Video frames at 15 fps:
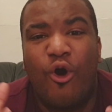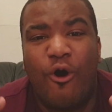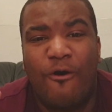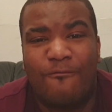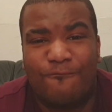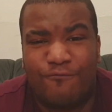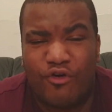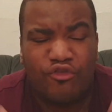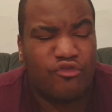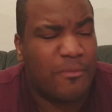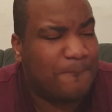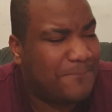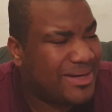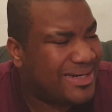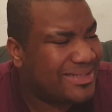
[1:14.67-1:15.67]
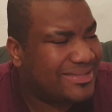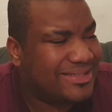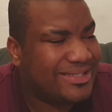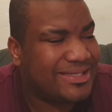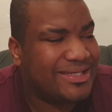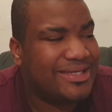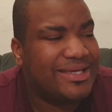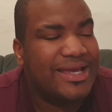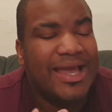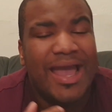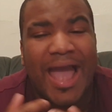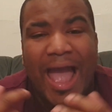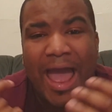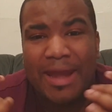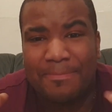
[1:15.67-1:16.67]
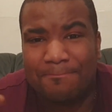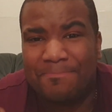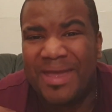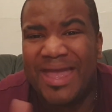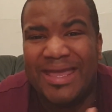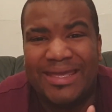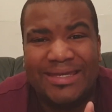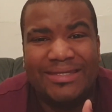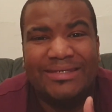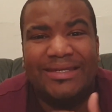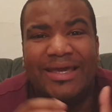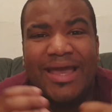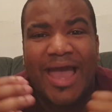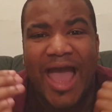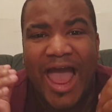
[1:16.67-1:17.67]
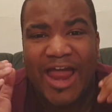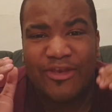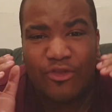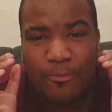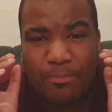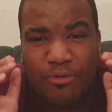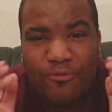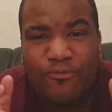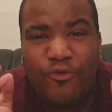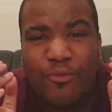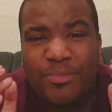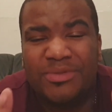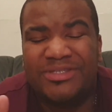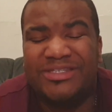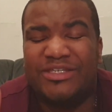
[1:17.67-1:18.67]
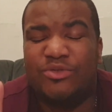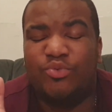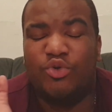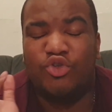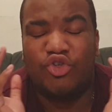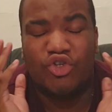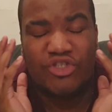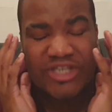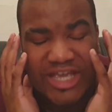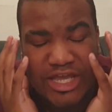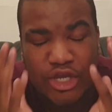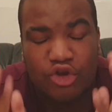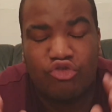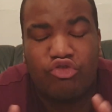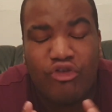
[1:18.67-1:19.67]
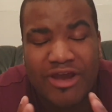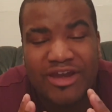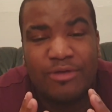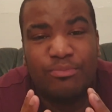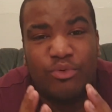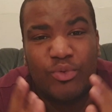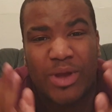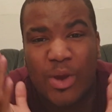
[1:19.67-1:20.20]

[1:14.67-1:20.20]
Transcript: of vulnerability and pain and the performances were just incredible.